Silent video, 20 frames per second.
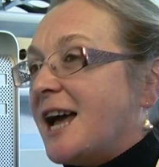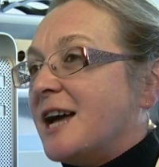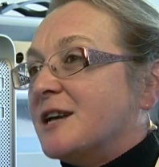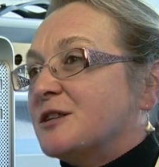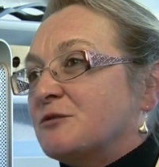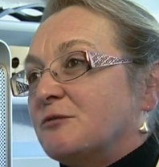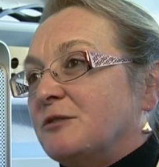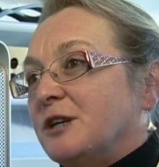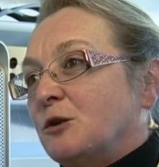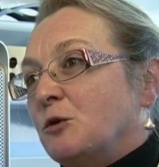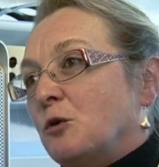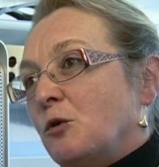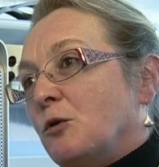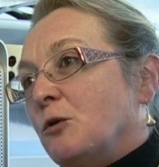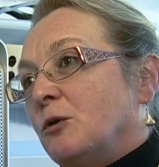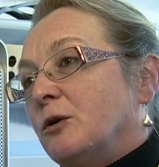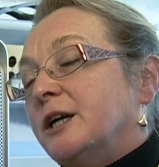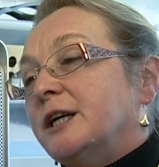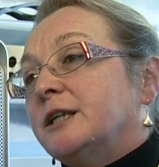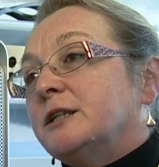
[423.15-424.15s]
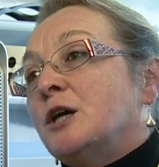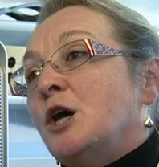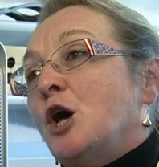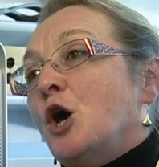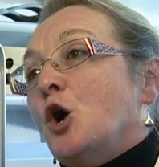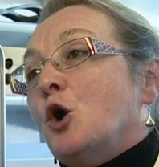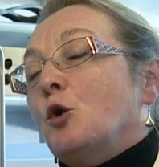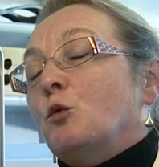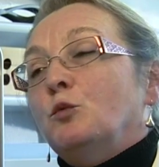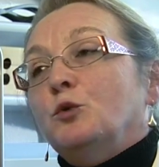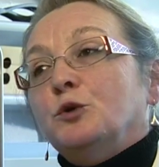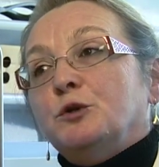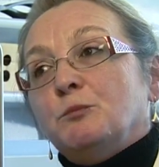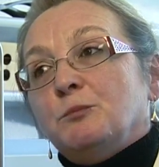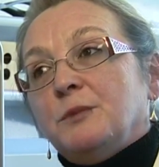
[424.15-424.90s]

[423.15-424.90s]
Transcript: as we call it, would